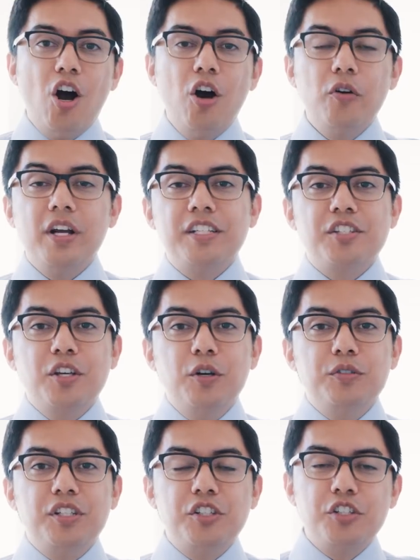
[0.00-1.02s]
All right, so
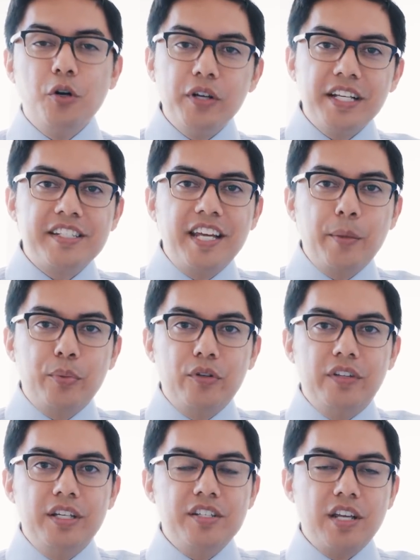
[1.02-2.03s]
to show an example of
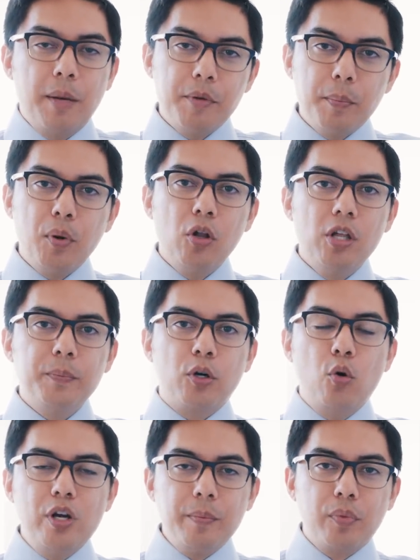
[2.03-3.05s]
this, I'm gonna pull up a
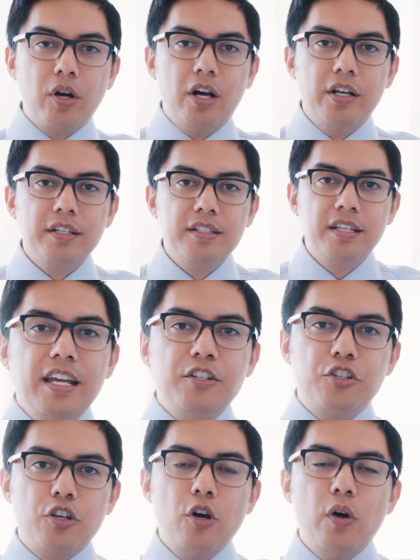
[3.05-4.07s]
quick product and
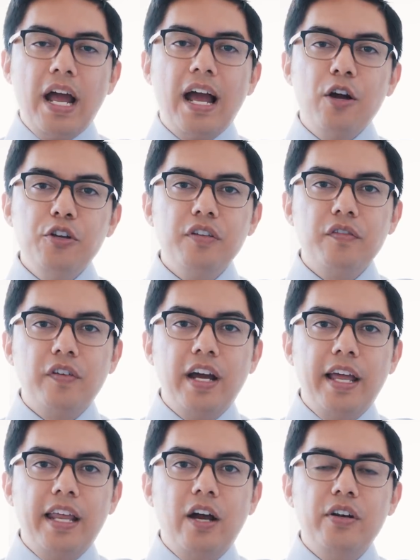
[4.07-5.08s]
show how you can
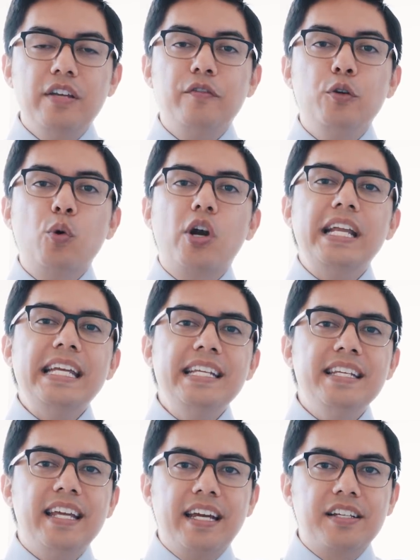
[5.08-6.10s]
find out if you are
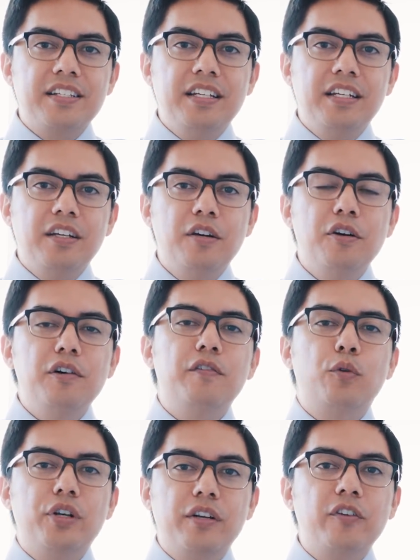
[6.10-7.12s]
indexing
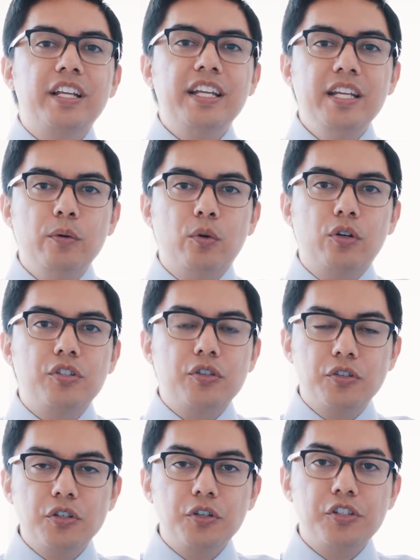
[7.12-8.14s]
for different keywords or
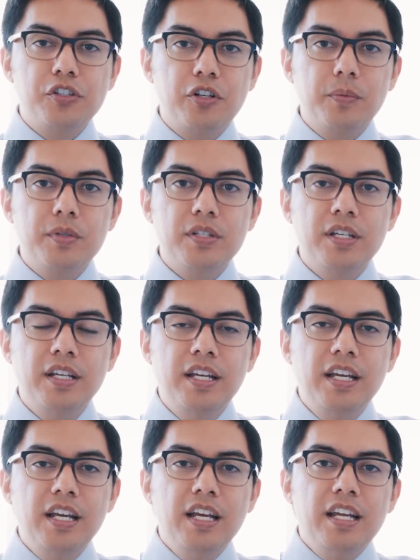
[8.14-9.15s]
search terms.
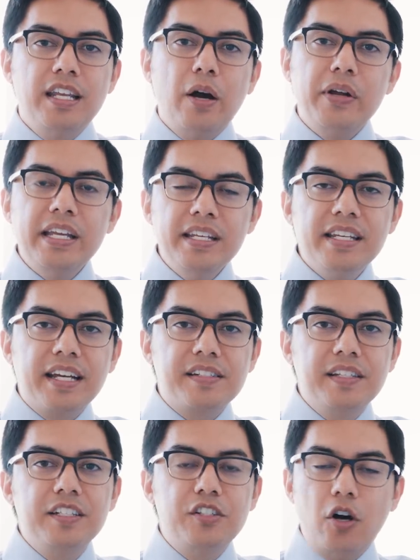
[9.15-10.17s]
Now,
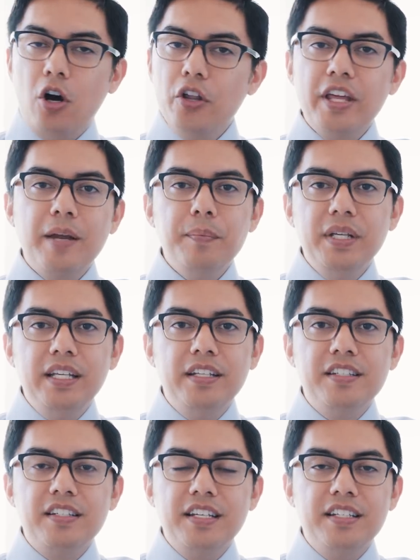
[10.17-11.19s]
indexing, all that
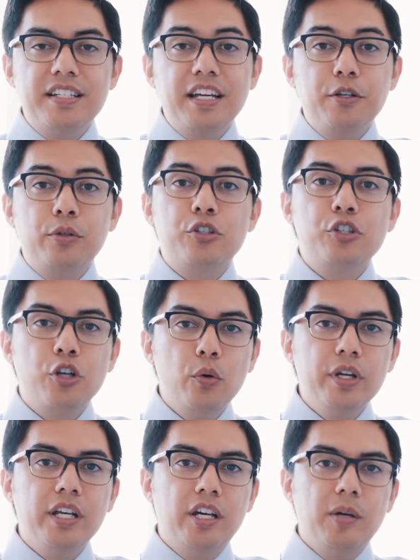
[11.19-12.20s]
means is that you're
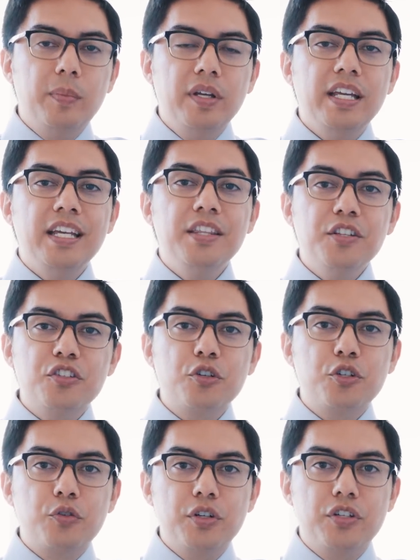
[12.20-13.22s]
showing up in the
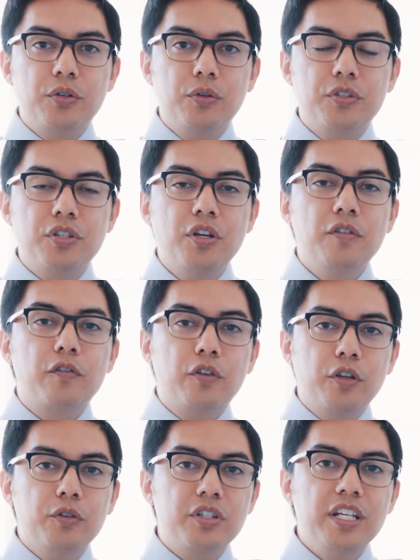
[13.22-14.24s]
search results for
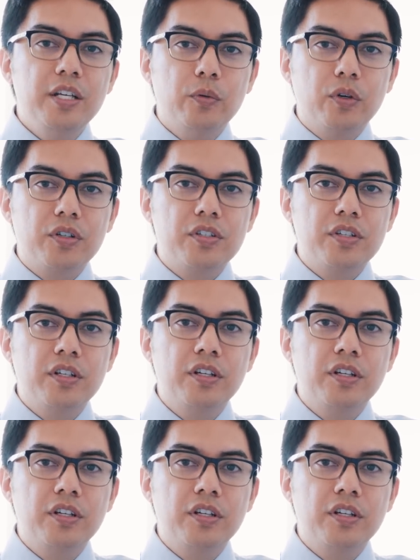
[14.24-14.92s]
those keywords.